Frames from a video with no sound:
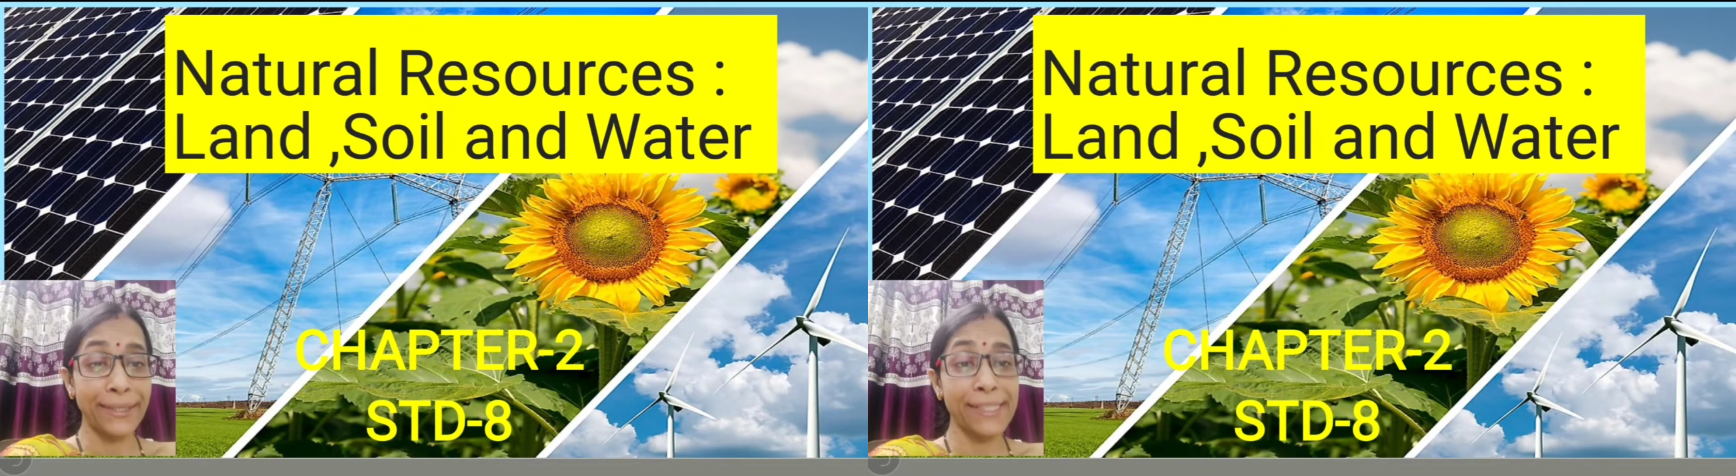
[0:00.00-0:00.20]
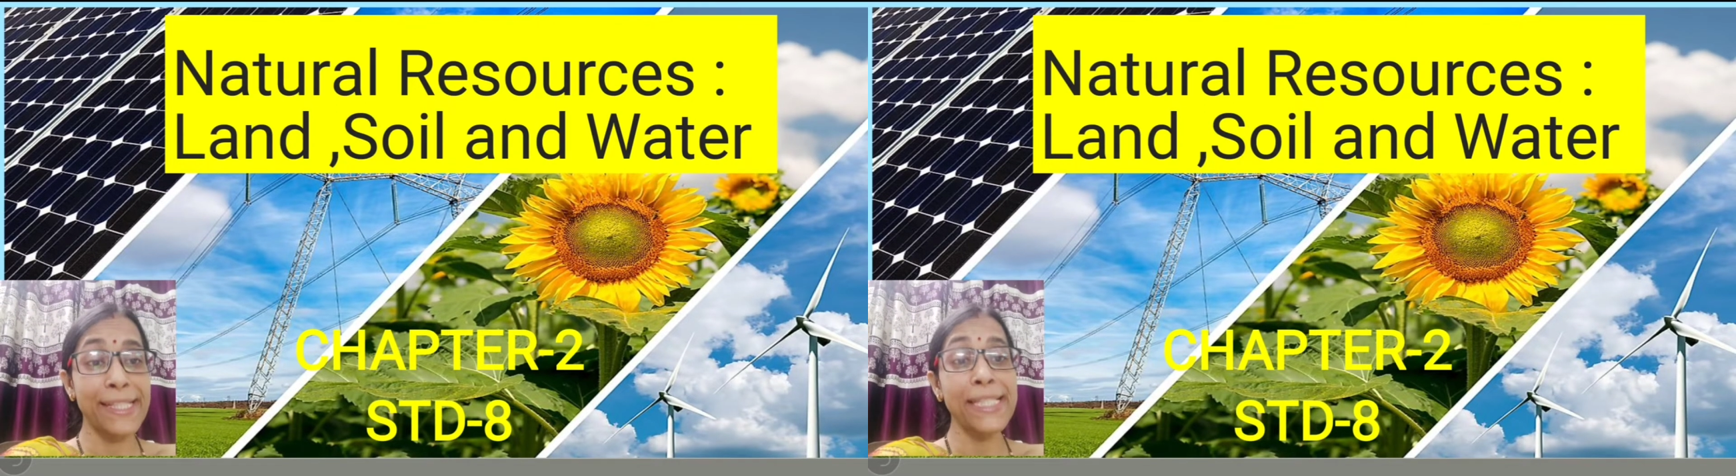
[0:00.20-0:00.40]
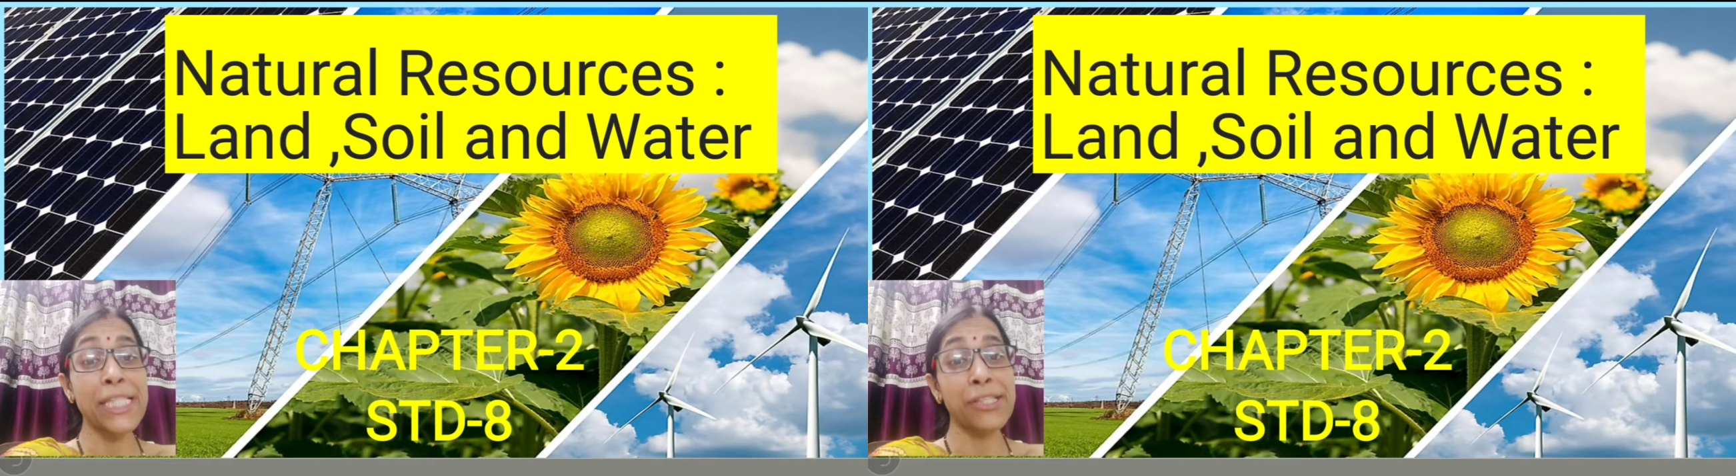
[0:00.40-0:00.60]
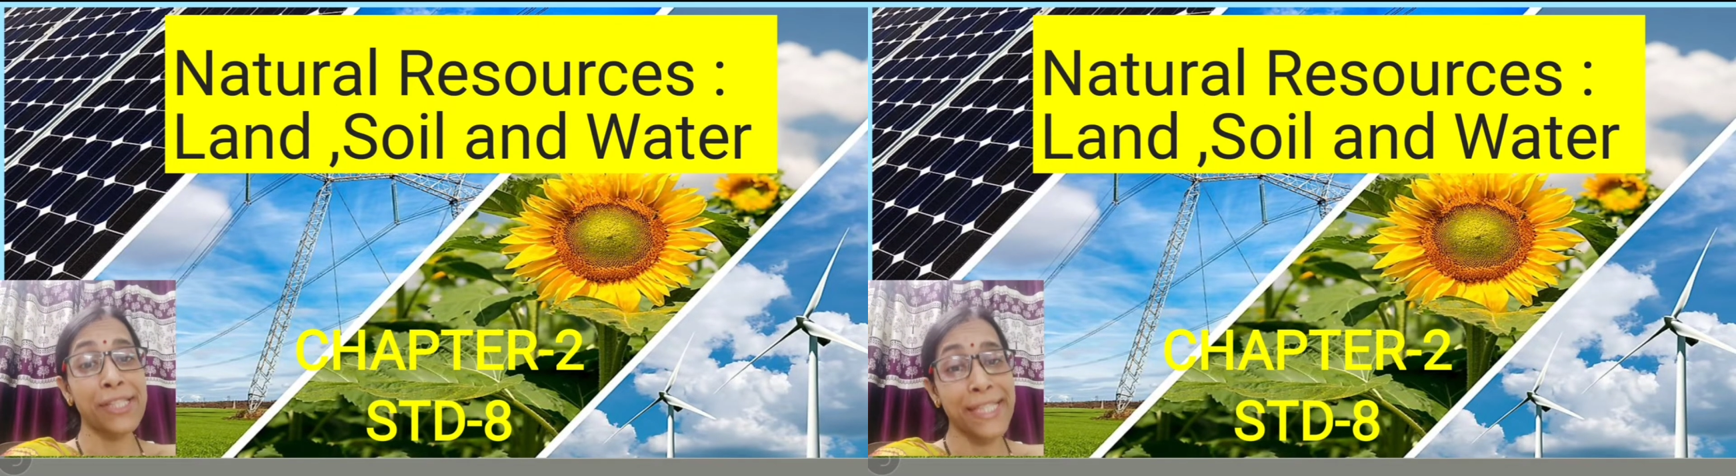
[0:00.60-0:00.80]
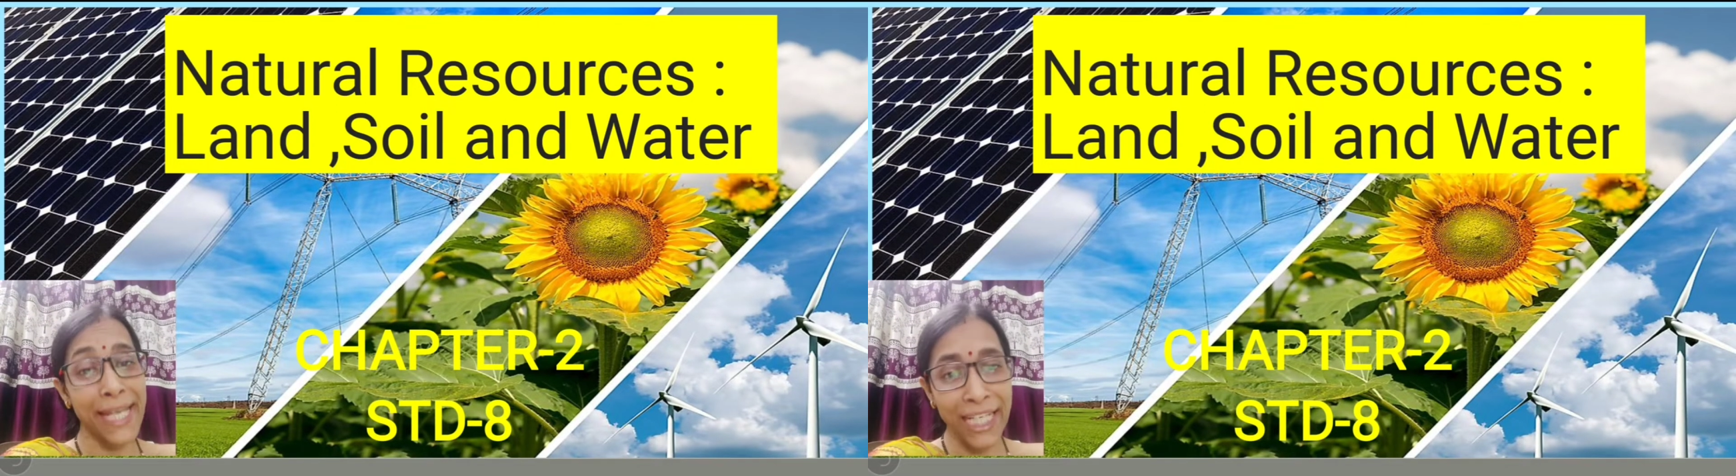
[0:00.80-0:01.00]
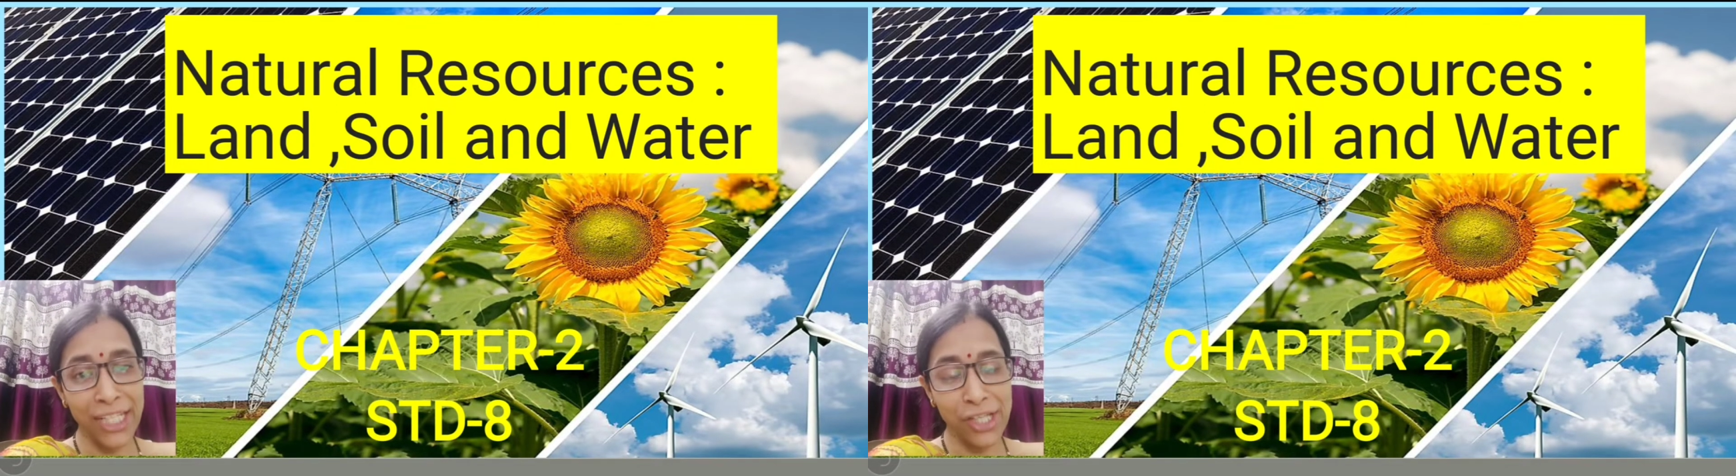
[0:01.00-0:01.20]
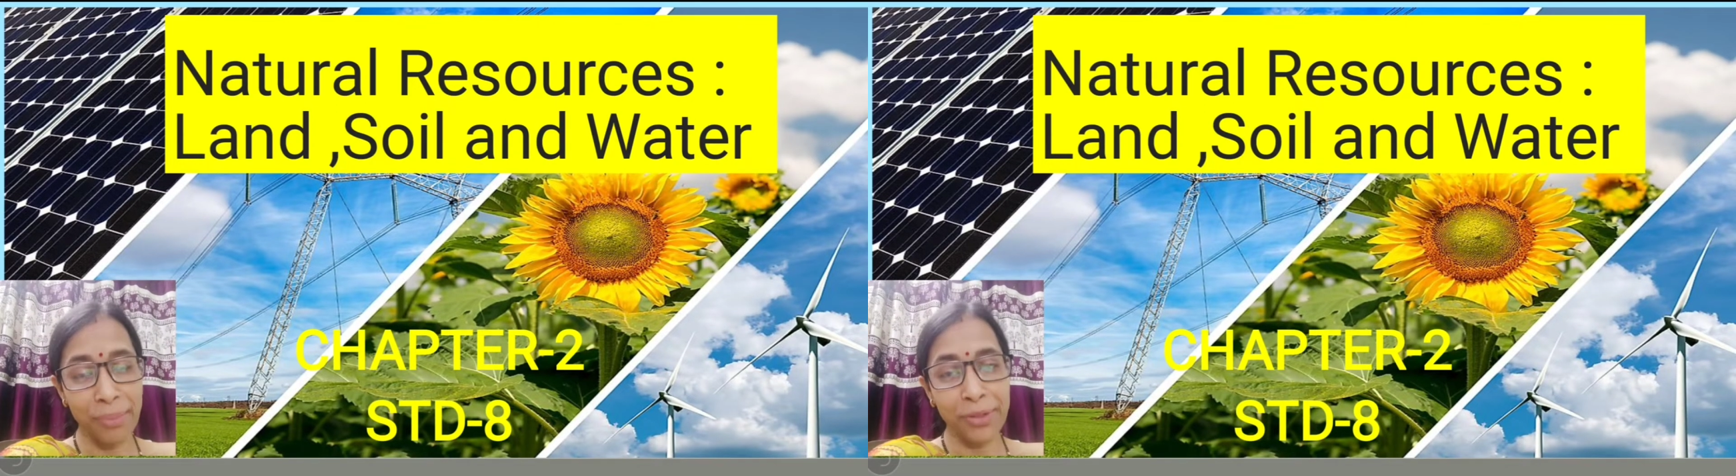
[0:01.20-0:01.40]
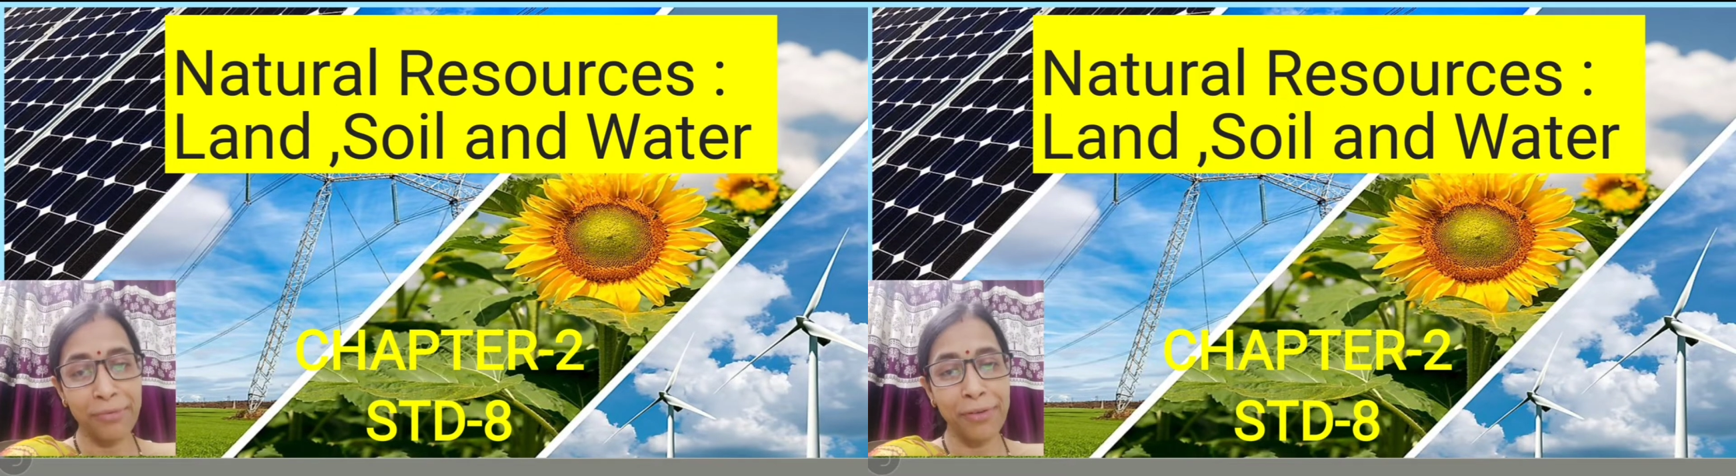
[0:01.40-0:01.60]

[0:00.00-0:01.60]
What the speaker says: This is the second chapter